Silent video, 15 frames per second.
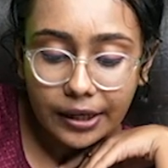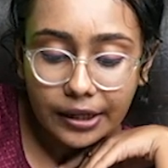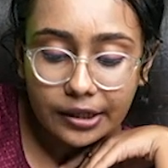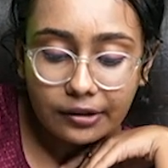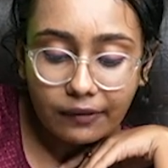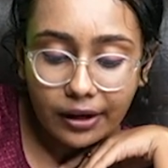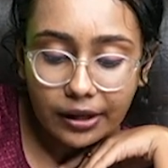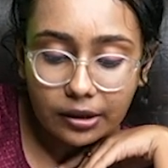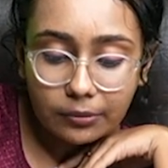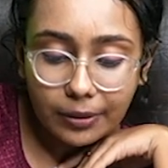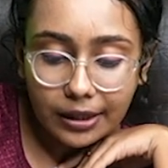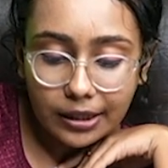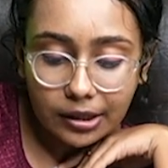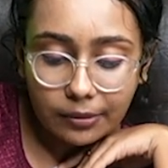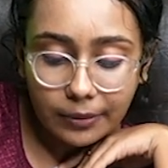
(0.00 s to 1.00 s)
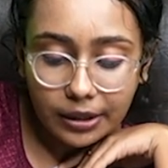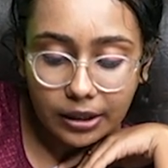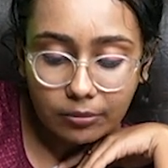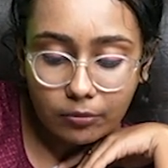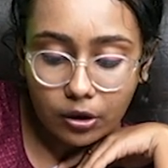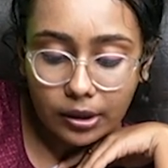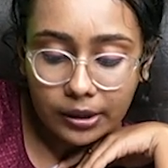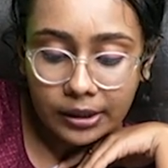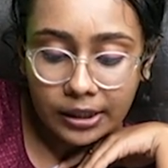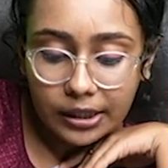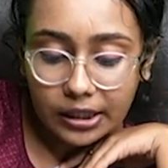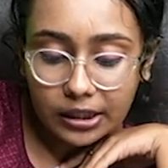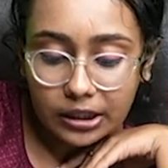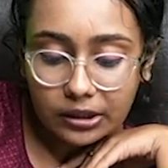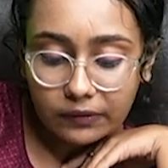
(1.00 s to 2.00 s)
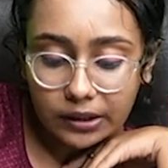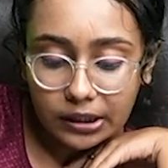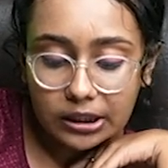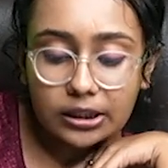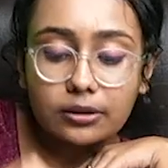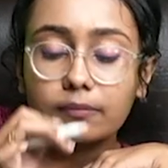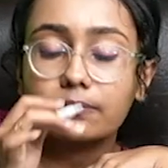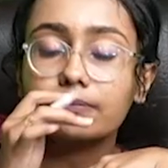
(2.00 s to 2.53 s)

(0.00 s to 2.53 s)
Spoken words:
divided by limiting molar conductivity.